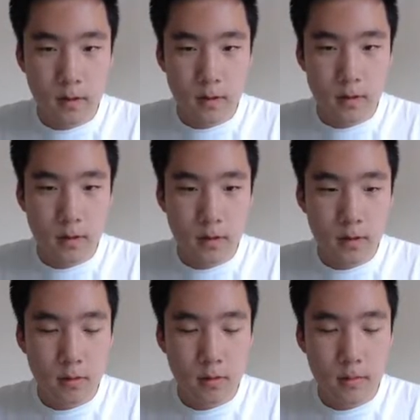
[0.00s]

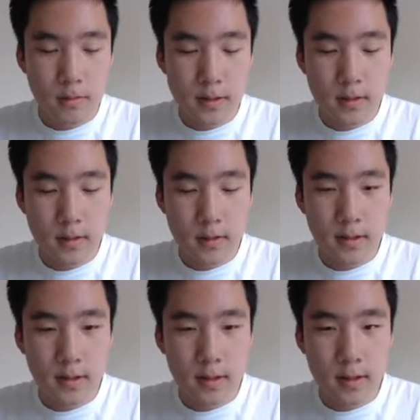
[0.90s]
So
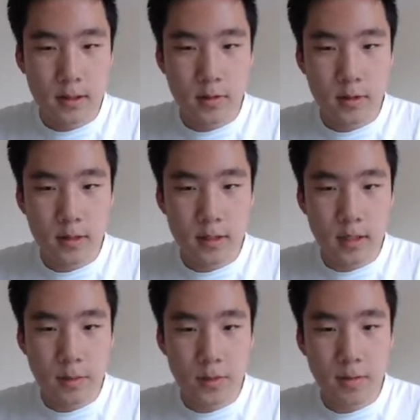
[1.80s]
basically,
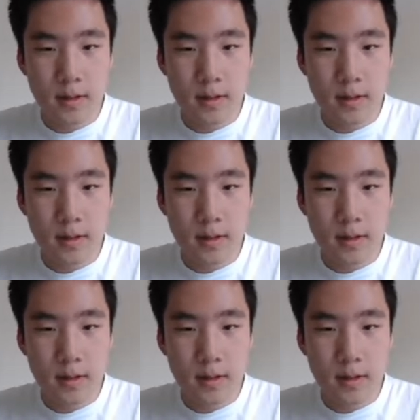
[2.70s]
string.substring